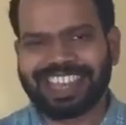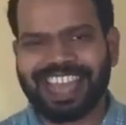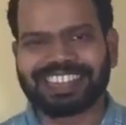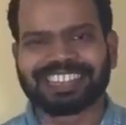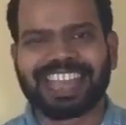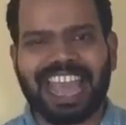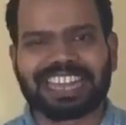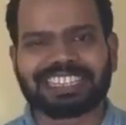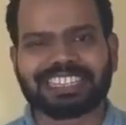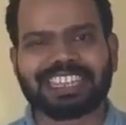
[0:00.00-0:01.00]
and
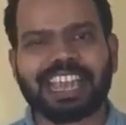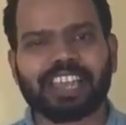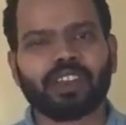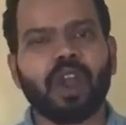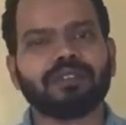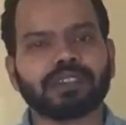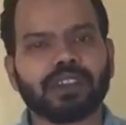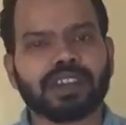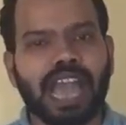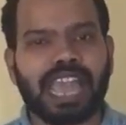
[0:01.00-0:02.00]
get an
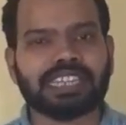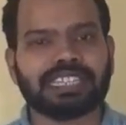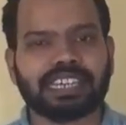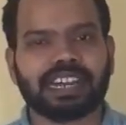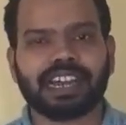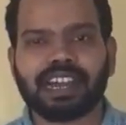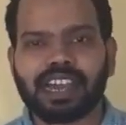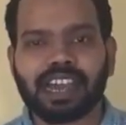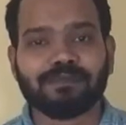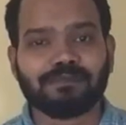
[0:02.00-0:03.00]
overall idea
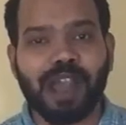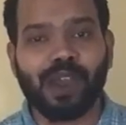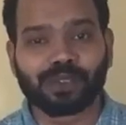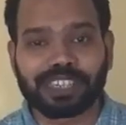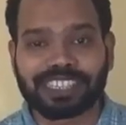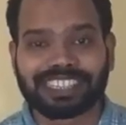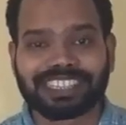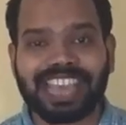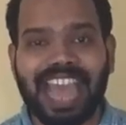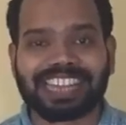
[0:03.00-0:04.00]
about
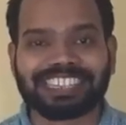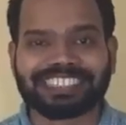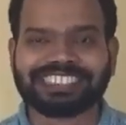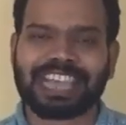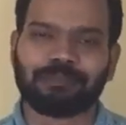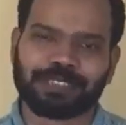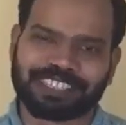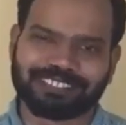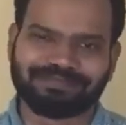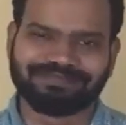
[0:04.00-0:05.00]
that chapter.
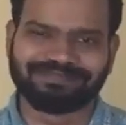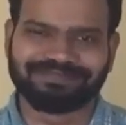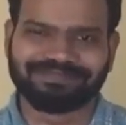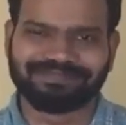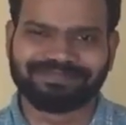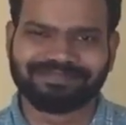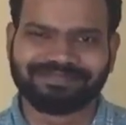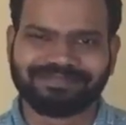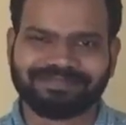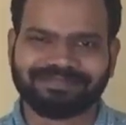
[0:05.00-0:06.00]

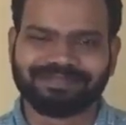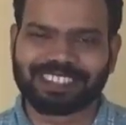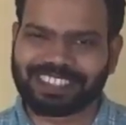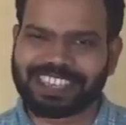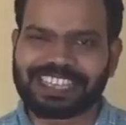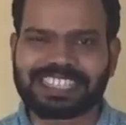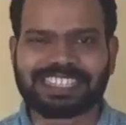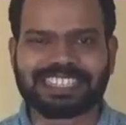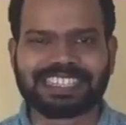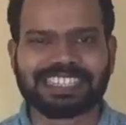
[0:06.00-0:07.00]

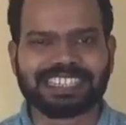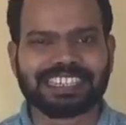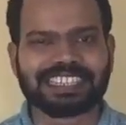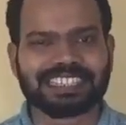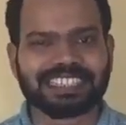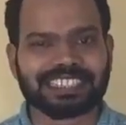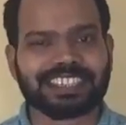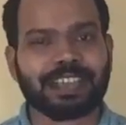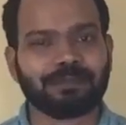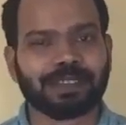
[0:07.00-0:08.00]
This is
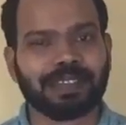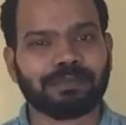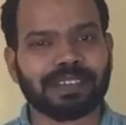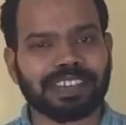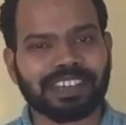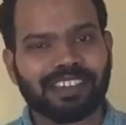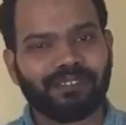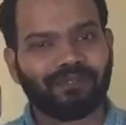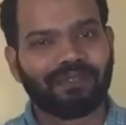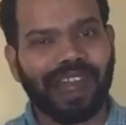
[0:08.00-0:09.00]
step number
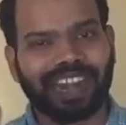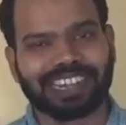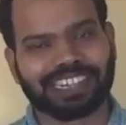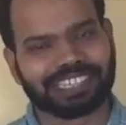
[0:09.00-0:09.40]
1.